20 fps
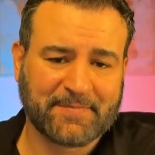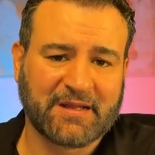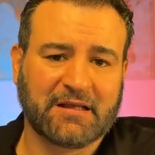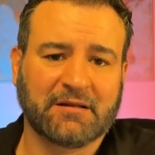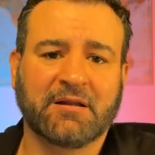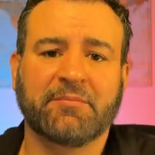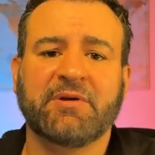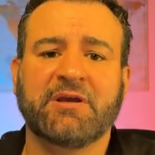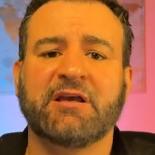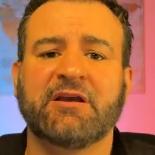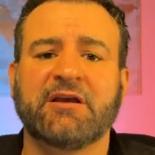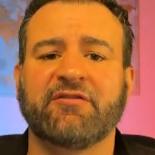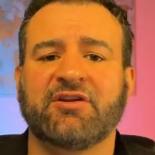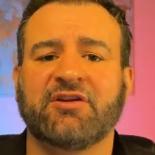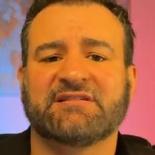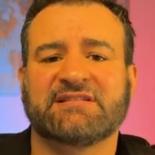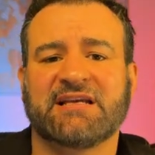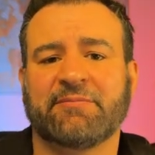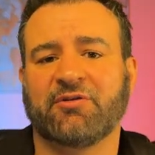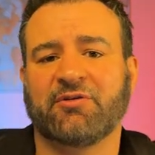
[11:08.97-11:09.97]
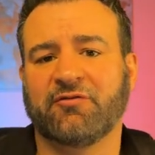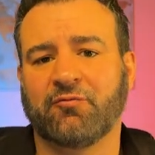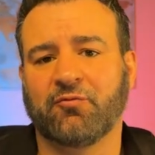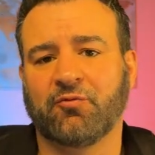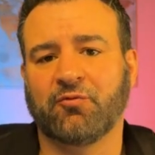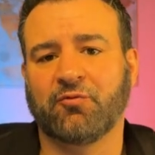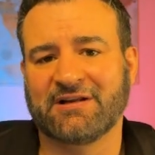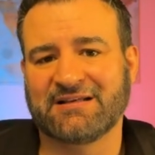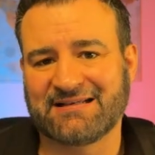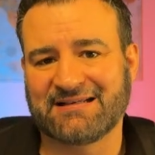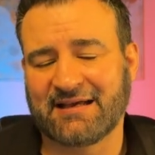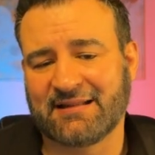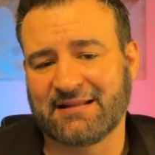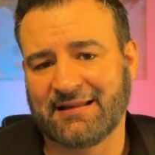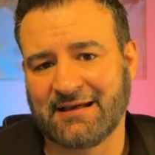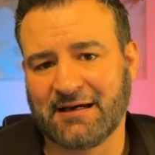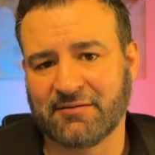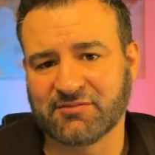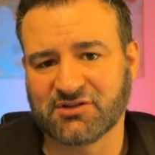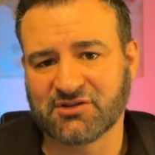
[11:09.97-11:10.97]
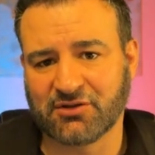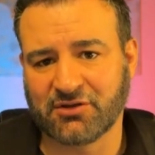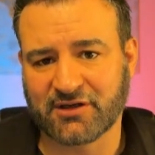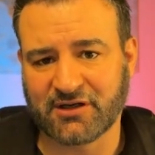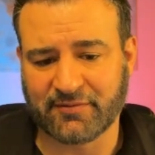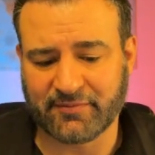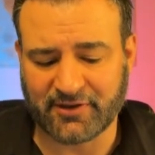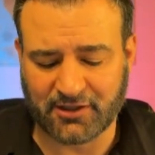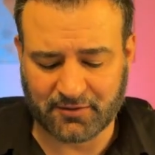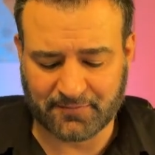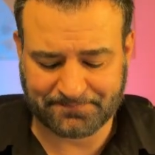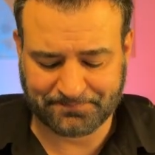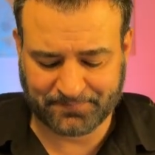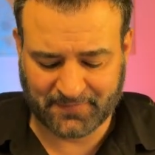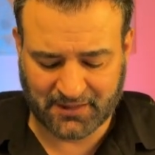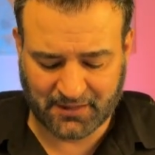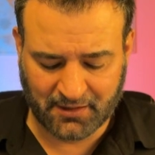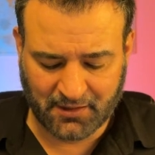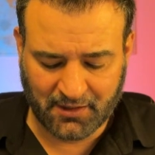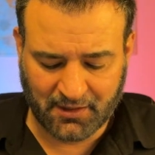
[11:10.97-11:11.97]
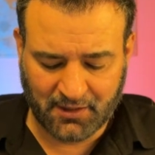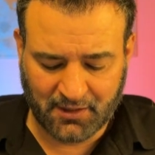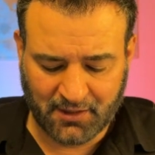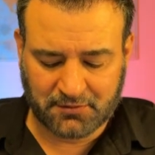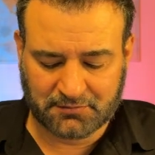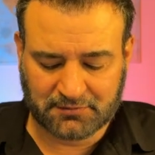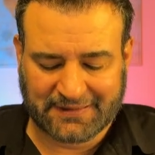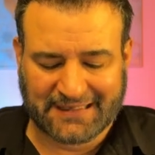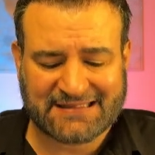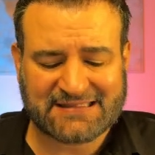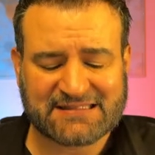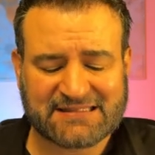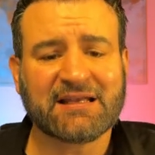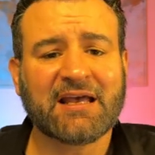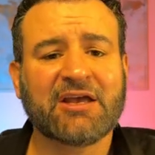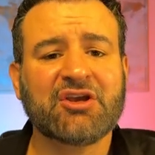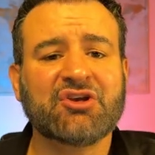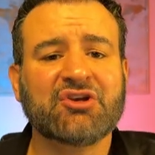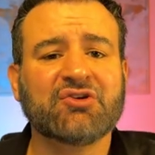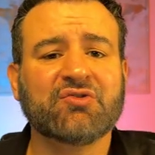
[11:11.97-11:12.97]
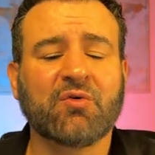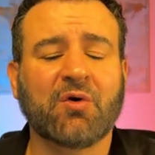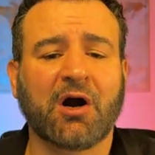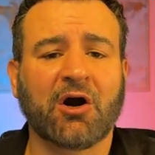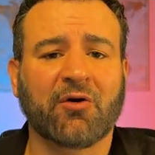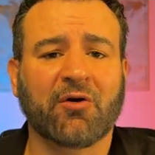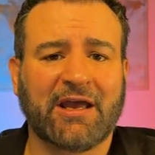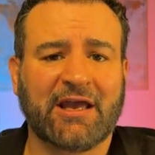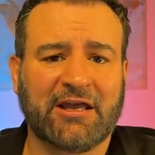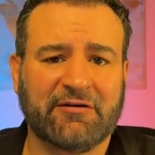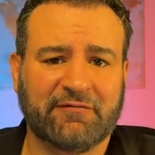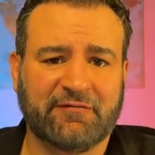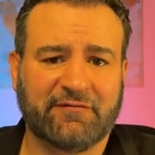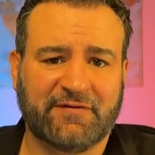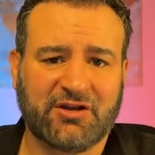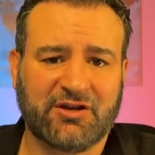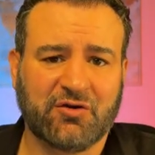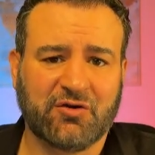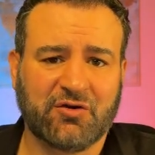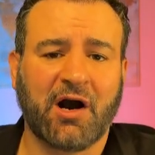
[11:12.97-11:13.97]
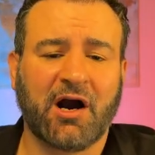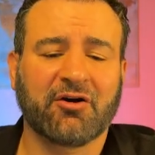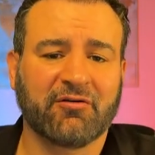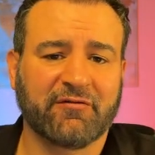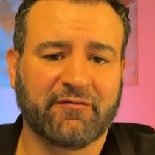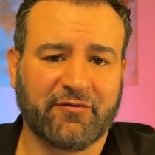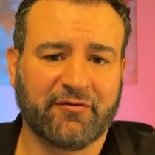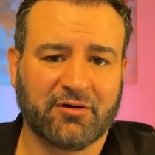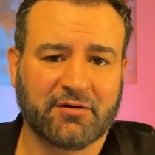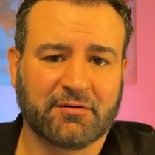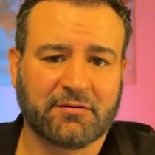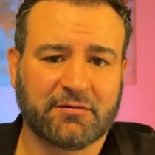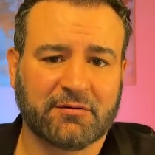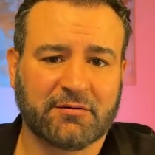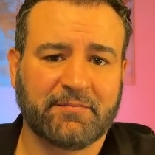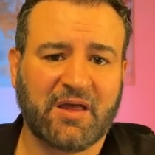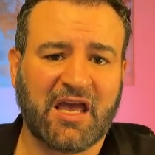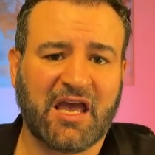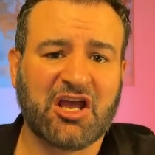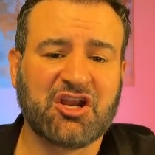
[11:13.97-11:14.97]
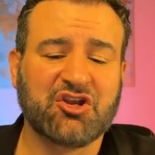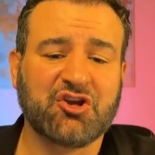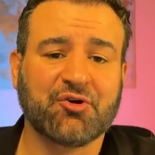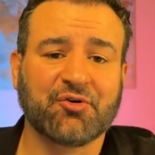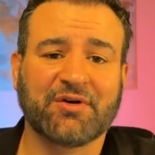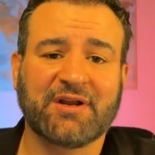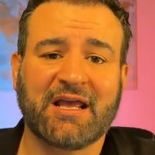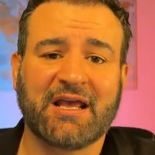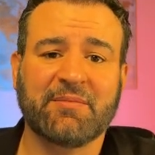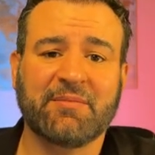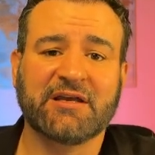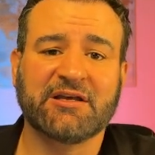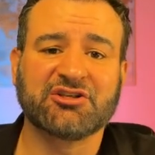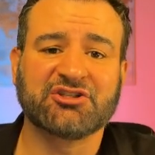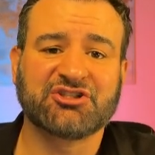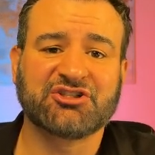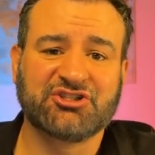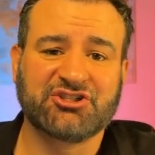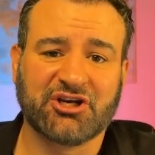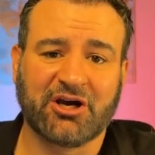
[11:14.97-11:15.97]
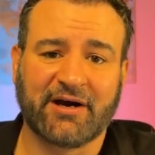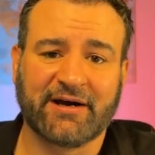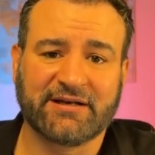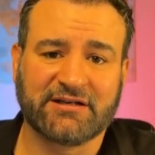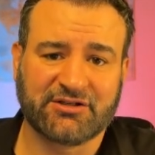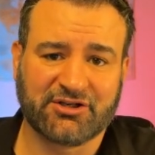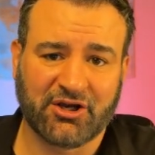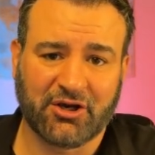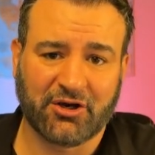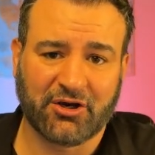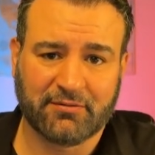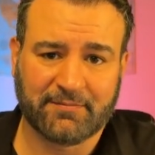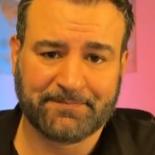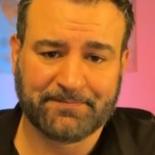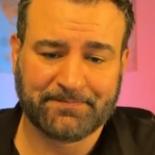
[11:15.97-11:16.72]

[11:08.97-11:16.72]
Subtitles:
Let me give you an example of what exactly I'm talking about. Let's say you are a videographer and your name is John Doe.